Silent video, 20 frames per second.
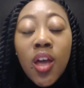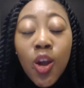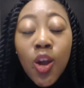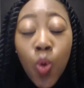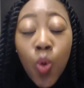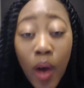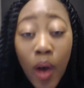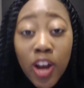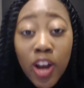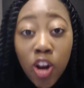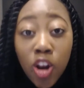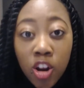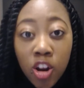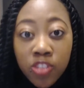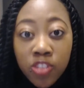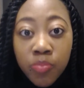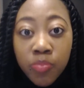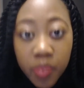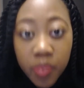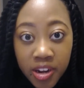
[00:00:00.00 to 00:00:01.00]
quite a lot
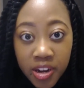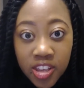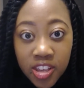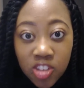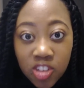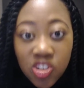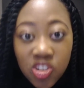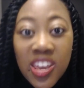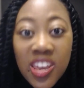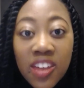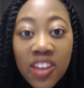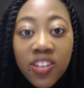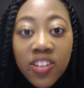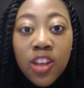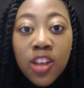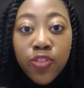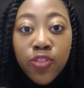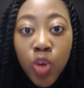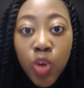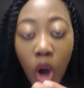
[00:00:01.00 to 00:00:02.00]
of breakage. Even
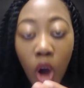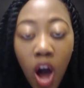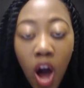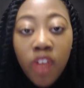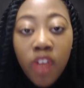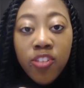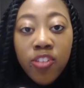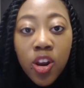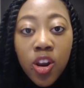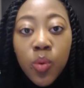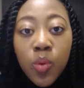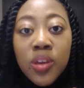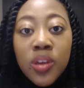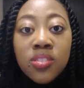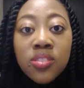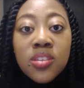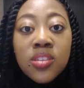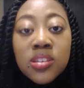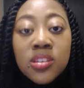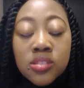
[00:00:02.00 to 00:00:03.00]
if you are
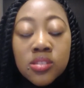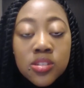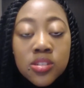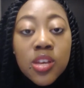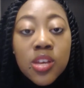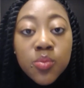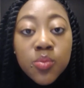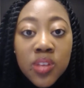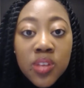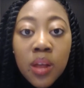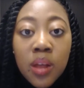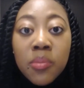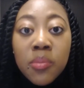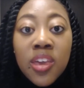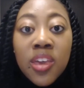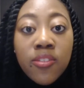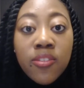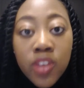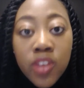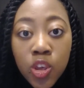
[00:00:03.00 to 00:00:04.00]
following these tips that I'm
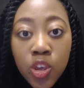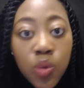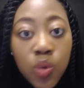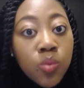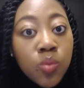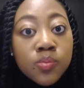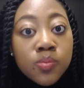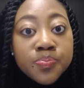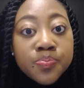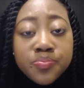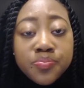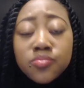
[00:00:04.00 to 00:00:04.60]
giving you,